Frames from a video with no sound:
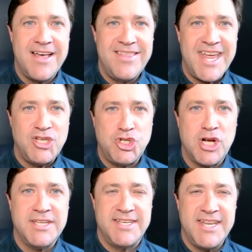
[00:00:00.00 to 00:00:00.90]
They
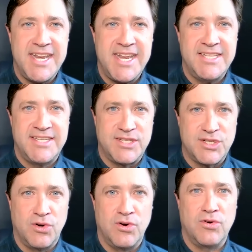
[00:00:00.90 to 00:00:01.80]
just needed to
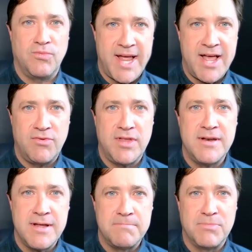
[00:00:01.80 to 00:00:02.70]
turn around the
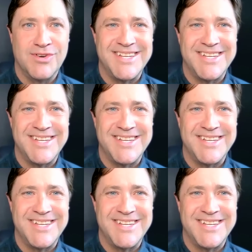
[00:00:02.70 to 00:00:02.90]
numbers